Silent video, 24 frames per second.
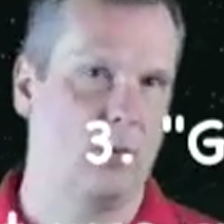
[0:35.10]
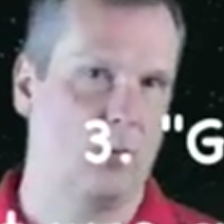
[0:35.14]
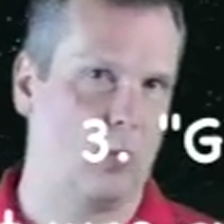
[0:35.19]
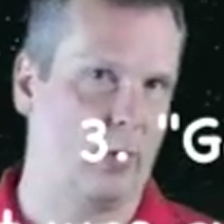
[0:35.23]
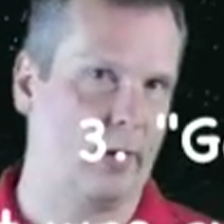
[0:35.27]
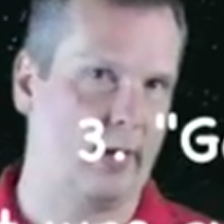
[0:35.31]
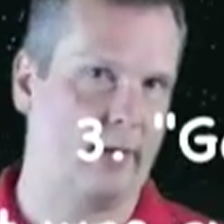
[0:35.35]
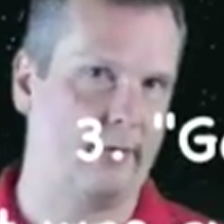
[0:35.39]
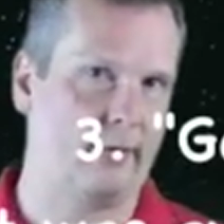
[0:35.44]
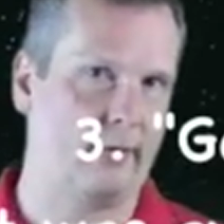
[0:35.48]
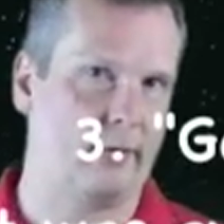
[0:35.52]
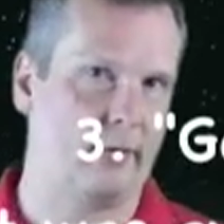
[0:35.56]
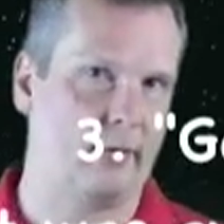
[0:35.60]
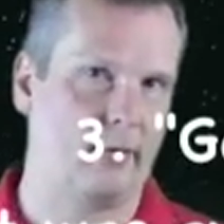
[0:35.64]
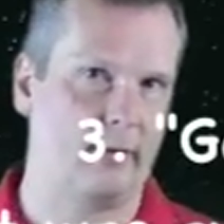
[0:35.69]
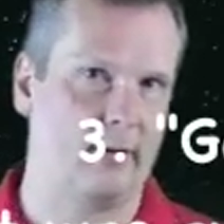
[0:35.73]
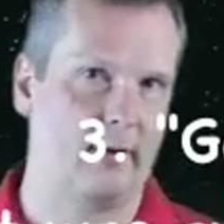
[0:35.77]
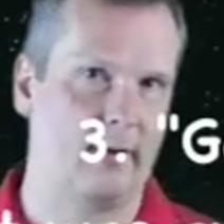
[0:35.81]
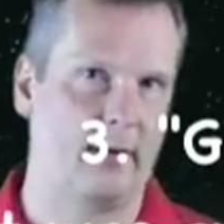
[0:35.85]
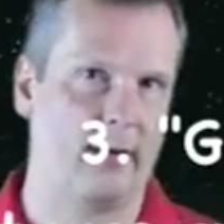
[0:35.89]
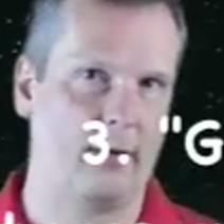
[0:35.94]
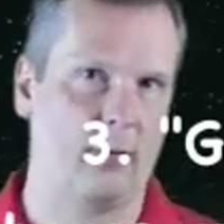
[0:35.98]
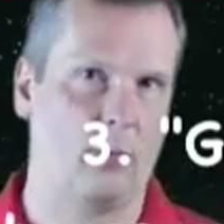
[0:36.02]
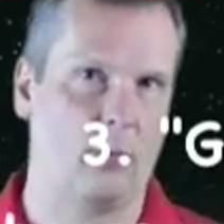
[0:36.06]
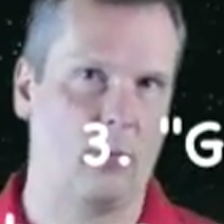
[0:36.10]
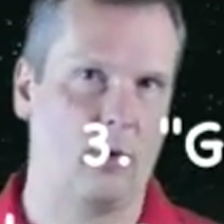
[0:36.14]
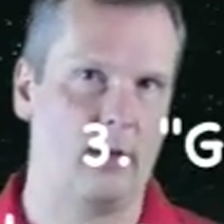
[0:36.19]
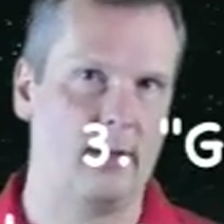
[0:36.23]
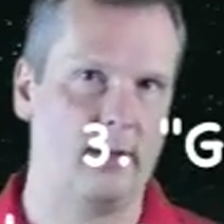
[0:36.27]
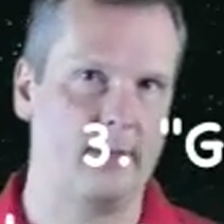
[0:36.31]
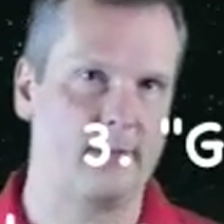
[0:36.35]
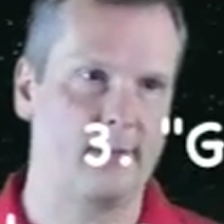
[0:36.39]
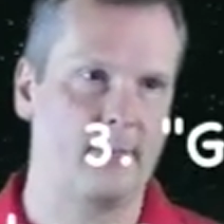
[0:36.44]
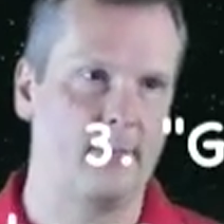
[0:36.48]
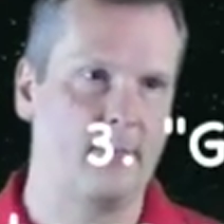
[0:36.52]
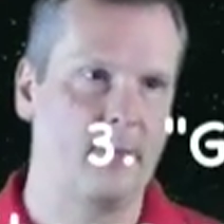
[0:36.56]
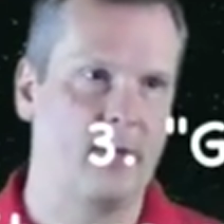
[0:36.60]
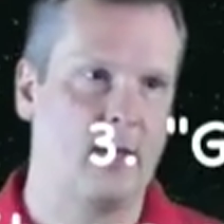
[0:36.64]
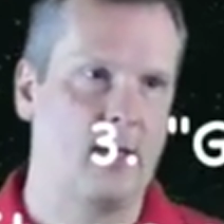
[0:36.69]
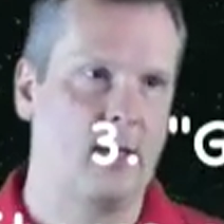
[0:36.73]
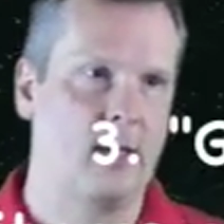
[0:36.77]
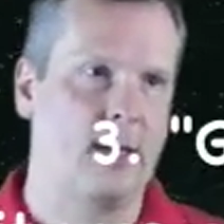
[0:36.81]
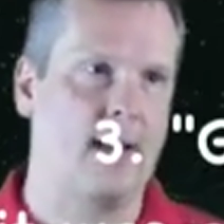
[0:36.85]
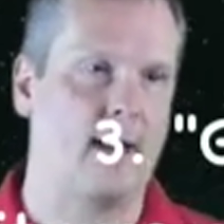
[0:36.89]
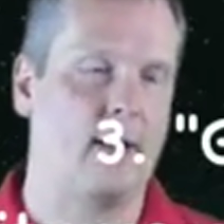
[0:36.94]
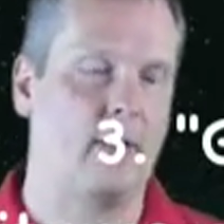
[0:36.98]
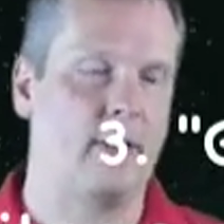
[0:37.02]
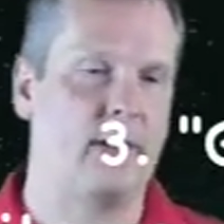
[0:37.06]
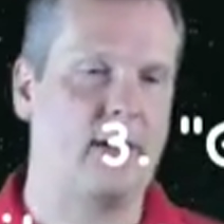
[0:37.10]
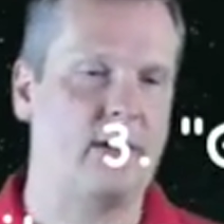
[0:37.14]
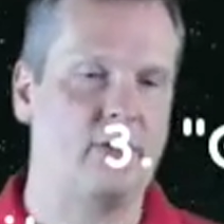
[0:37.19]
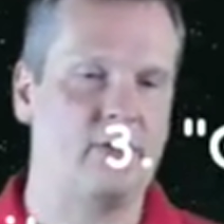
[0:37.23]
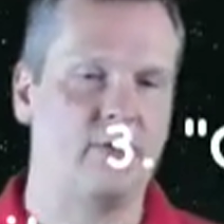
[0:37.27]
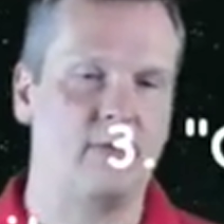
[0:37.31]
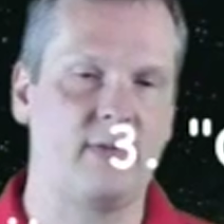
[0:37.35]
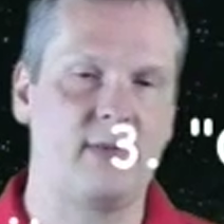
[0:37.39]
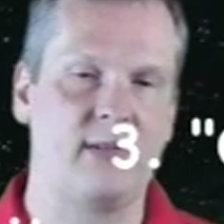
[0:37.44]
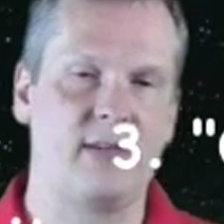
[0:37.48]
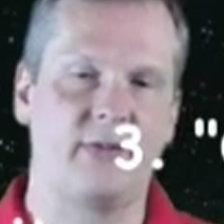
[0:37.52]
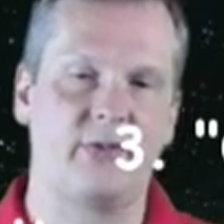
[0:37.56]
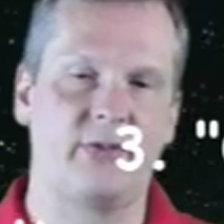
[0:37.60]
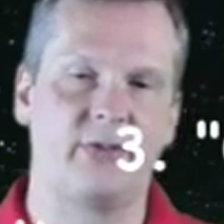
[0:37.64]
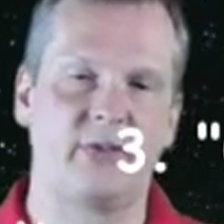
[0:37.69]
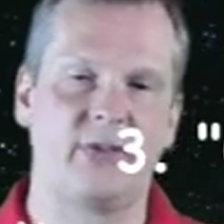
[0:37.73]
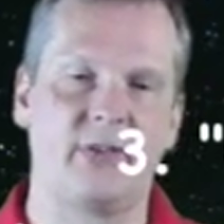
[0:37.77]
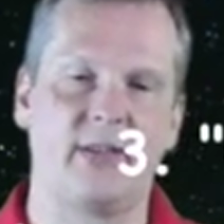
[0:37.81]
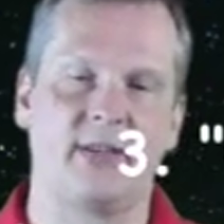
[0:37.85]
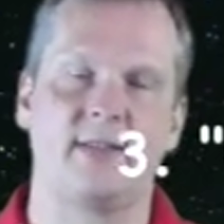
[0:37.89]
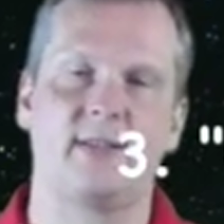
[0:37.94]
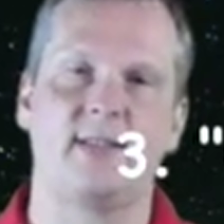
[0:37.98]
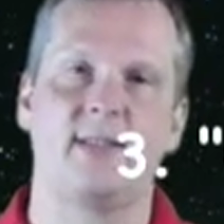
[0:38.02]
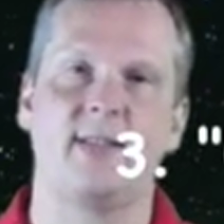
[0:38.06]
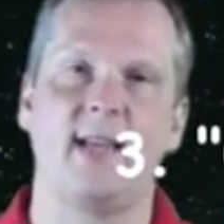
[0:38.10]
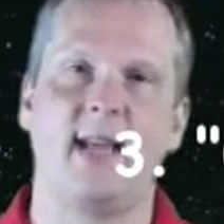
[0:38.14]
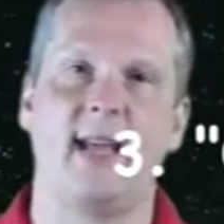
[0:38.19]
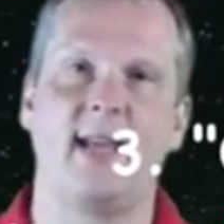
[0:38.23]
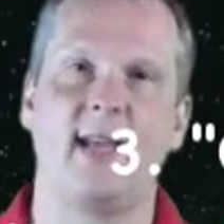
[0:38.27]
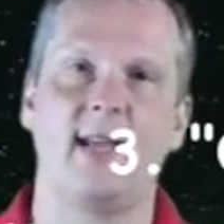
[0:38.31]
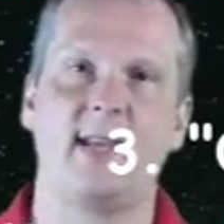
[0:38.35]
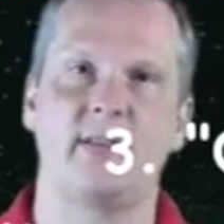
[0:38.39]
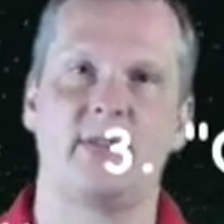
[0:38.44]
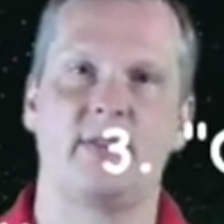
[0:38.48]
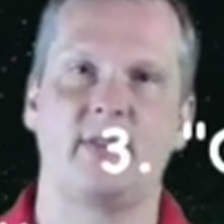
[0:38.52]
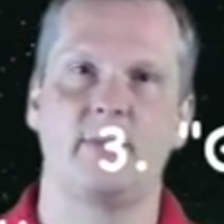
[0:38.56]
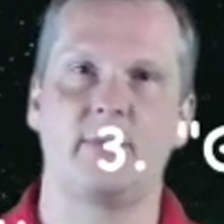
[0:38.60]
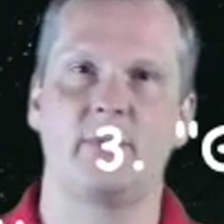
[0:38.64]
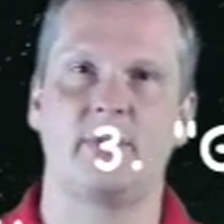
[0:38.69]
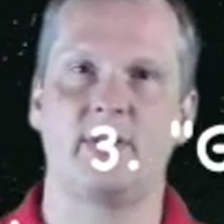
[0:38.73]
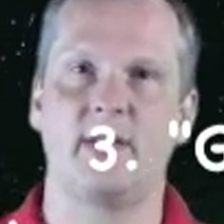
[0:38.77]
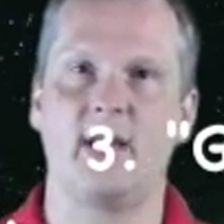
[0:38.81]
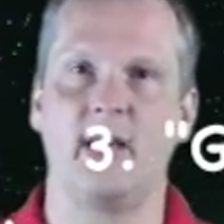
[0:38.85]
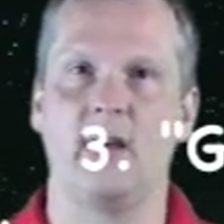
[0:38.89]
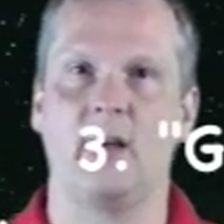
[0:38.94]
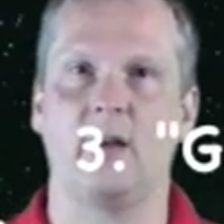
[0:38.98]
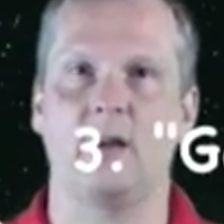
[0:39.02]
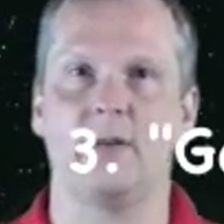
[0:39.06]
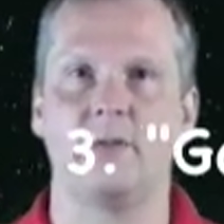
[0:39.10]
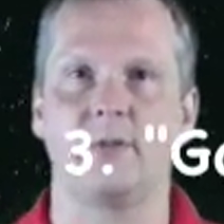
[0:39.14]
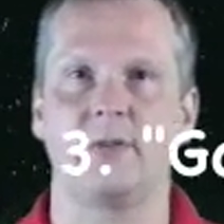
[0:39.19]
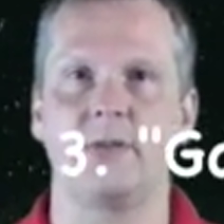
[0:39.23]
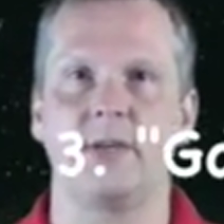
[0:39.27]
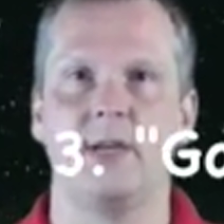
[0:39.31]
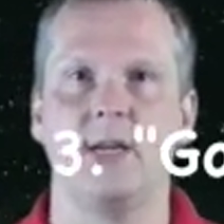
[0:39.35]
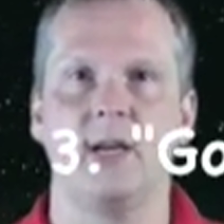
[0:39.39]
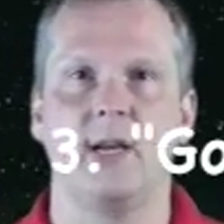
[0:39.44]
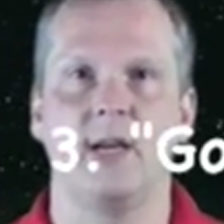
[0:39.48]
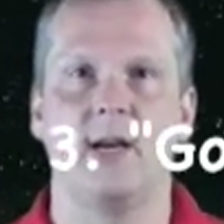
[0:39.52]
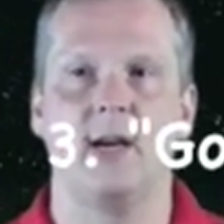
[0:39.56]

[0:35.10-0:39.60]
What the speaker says: whatever it was. Now, each of these 6 days themselves